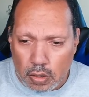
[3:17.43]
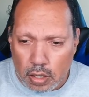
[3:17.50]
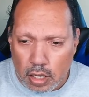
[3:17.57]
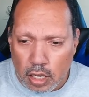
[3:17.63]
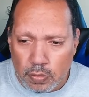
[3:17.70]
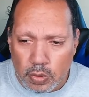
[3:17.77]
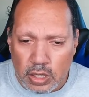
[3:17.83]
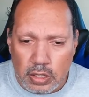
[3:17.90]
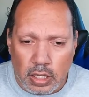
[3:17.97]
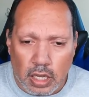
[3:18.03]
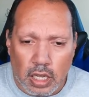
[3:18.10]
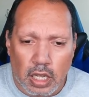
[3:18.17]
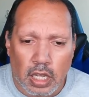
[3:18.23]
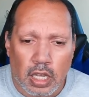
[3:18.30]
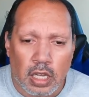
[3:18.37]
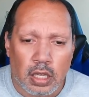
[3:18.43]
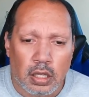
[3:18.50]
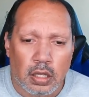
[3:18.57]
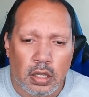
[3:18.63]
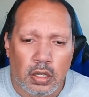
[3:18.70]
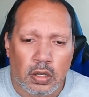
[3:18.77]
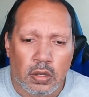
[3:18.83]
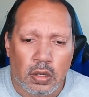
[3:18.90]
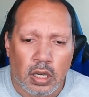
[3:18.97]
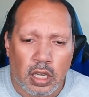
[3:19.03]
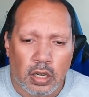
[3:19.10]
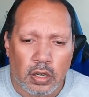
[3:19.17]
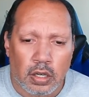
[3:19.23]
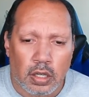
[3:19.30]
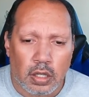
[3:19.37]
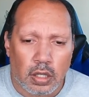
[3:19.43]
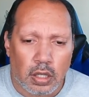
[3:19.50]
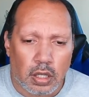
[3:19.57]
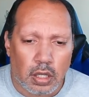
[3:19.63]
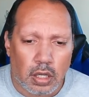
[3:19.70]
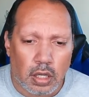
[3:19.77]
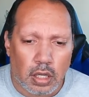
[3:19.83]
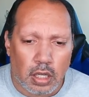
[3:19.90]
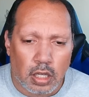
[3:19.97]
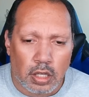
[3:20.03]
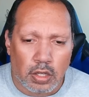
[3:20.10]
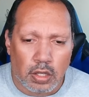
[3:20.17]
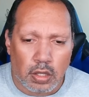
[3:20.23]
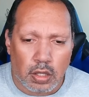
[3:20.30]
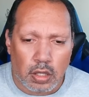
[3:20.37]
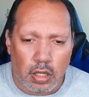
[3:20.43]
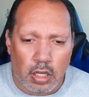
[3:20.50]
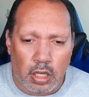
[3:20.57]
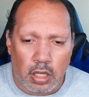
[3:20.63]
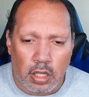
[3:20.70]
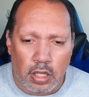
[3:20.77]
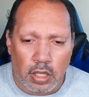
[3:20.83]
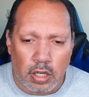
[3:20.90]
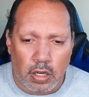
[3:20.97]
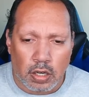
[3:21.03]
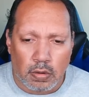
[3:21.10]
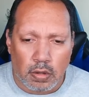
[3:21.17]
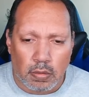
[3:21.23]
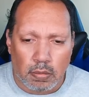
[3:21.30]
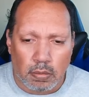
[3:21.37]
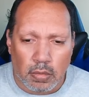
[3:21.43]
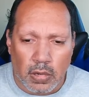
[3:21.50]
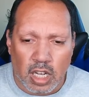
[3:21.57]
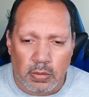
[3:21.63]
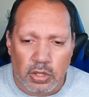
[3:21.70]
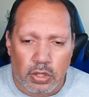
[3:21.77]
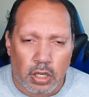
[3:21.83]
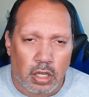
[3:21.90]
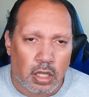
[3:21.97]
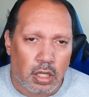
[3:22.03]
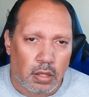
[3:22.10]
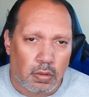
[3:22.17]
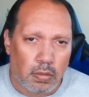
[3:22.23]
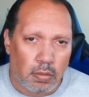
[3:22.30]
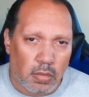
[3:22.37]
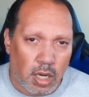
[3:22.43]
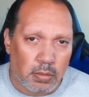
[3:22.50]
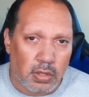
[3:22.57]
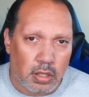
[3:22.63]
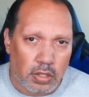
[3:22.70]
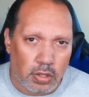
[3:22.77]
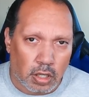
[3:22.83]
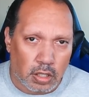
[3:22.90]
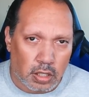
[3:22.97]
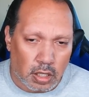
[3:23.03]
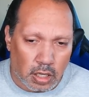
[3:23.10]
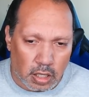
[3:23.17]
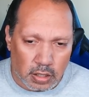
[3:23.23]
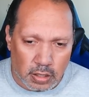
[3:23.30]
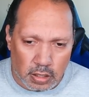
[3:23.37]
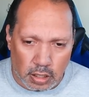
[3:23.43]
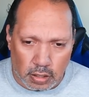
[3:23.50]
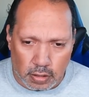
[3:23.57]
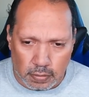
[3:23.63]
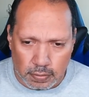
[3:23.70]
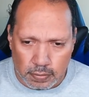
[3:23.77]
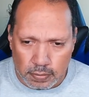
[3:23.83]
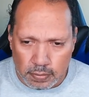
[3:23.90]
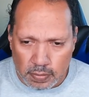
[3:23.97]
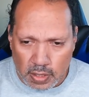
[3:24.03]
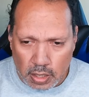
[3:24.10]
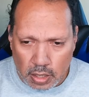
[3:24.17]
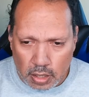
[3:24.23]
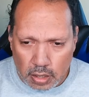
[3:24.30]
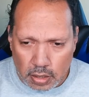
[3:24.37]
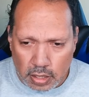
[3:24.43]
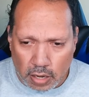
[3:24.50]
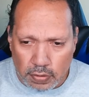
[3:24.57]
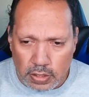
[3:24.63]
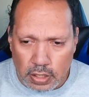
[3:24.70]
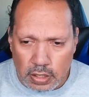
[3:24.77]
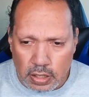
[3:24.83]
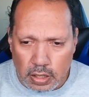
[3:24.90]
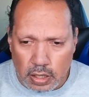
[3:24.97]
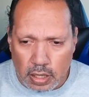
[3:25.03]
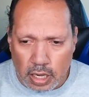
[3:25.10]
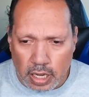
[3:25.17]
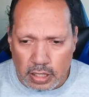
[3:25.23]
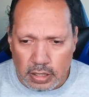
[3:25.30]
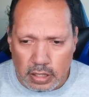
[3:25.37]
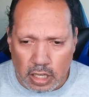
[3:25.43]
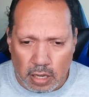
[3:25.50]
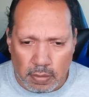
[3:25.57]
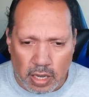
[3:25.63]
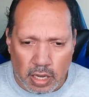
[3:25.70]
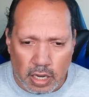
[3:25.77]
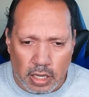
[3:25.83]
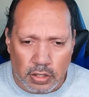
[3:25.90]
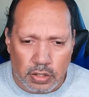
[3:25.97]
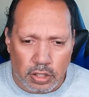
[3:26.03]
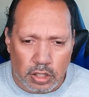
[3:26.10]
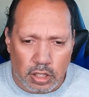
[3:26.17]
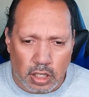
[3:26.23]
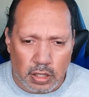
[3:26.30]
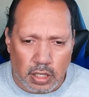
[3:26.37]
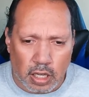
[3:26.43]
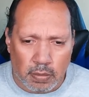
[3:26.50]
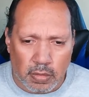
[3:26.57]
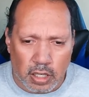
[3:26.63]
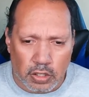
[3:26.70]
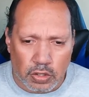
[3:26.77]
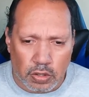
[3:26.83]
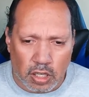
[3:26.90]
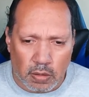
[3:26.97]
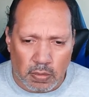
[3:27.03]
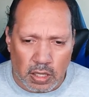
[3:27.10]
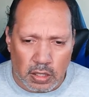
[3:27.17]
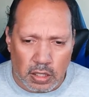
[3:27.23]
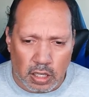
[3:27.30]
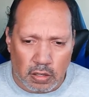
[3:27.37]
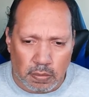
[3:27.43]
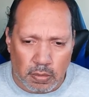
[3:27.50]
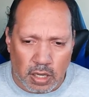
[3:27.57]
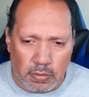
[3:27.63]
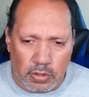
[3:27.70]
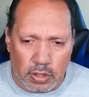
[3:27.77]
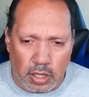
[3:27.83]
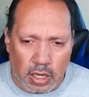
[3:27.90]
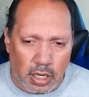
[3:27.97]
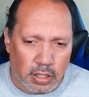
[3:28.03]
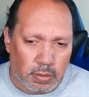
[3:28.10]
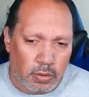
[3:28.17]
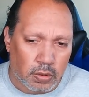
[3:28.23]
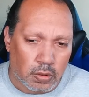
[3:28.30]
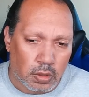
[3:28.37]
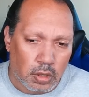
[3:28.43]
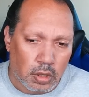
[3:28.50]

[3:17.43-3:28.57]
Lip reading: It was a little later in a year, mom started to get sick. That wasn't the last time I had to shut down my stream and take mom to the hospital.